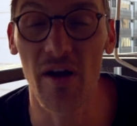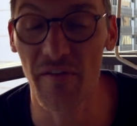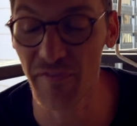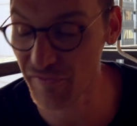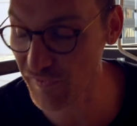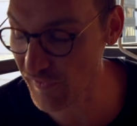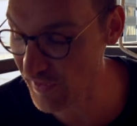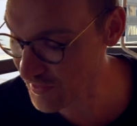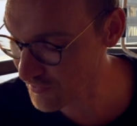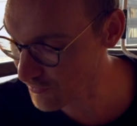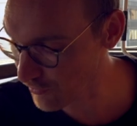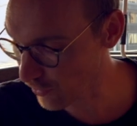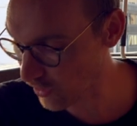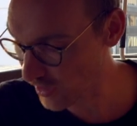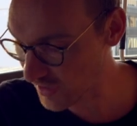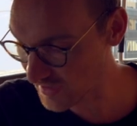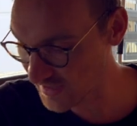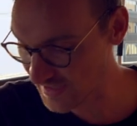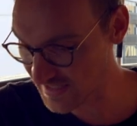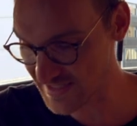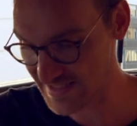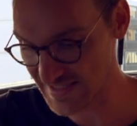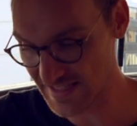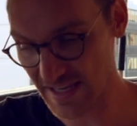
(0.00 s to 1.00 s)
A friend
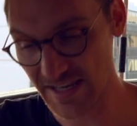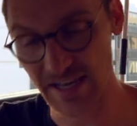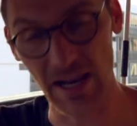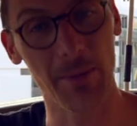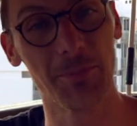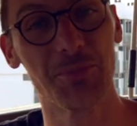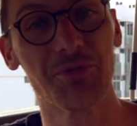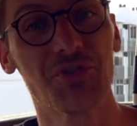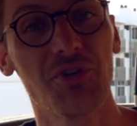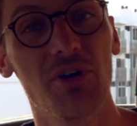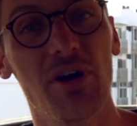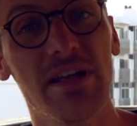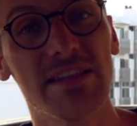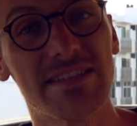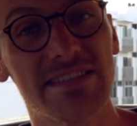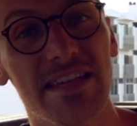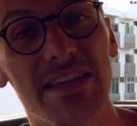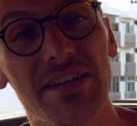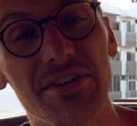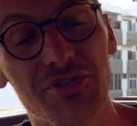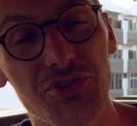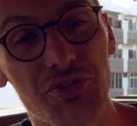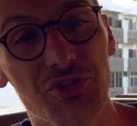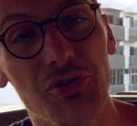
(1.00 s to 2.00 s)
rightly said, I'm trying
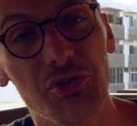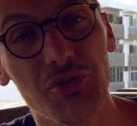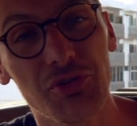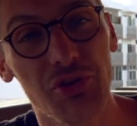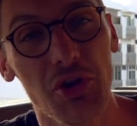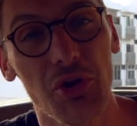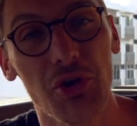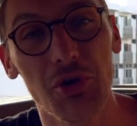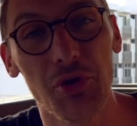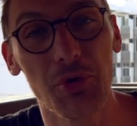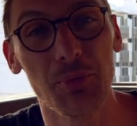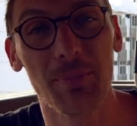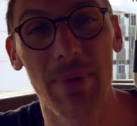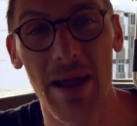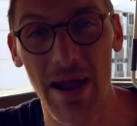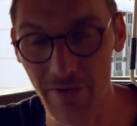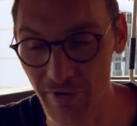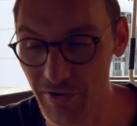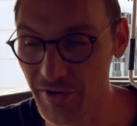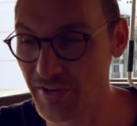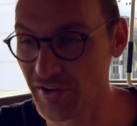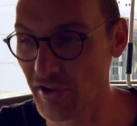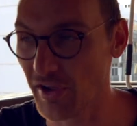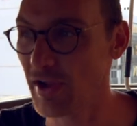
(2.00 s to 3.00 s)
to introduce a new
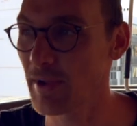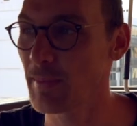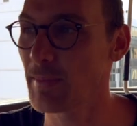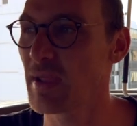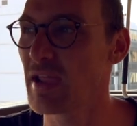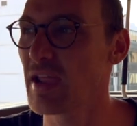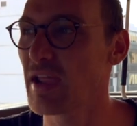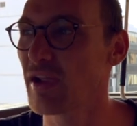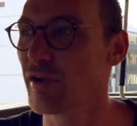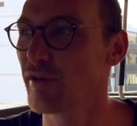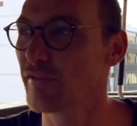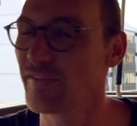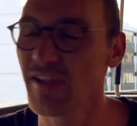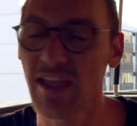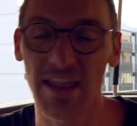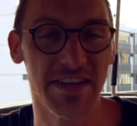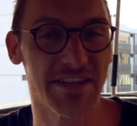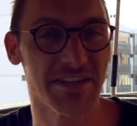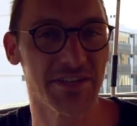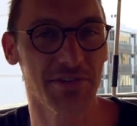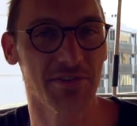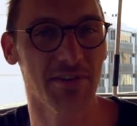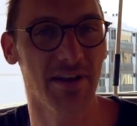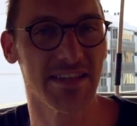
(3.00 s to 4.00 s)
paradigm here of
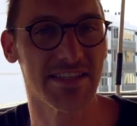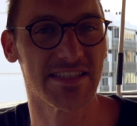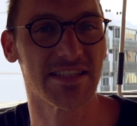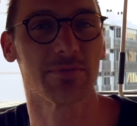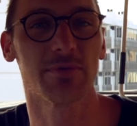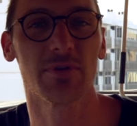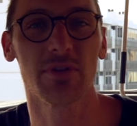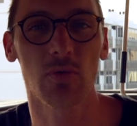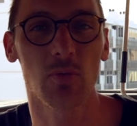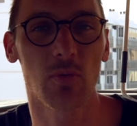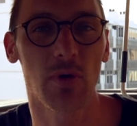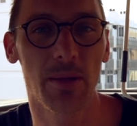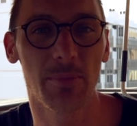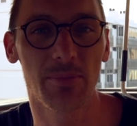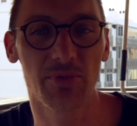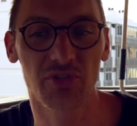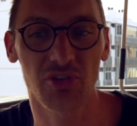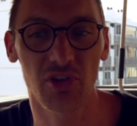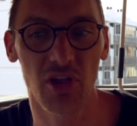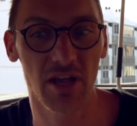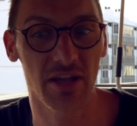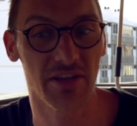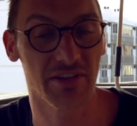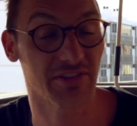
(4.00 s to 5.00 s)
interacting with a
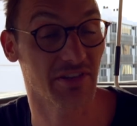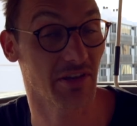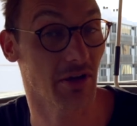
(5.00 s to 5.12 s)
website.